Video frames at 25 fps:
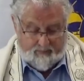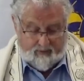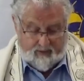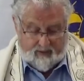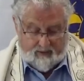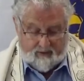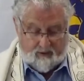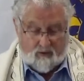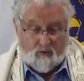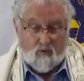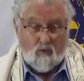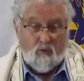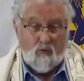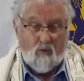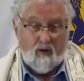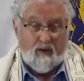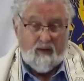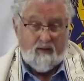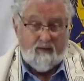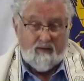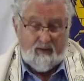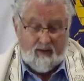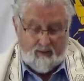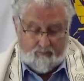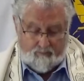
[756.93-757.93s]
and
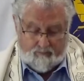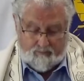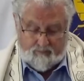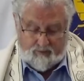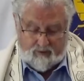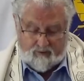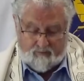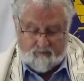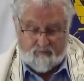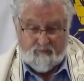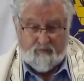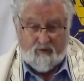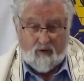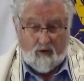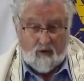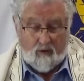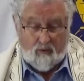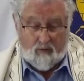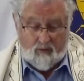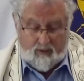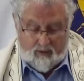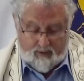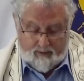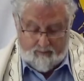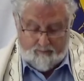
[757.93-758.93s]
calling them to
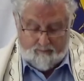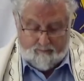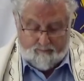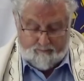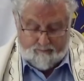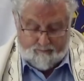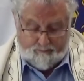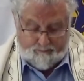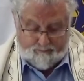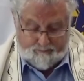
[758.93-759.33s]
follow him.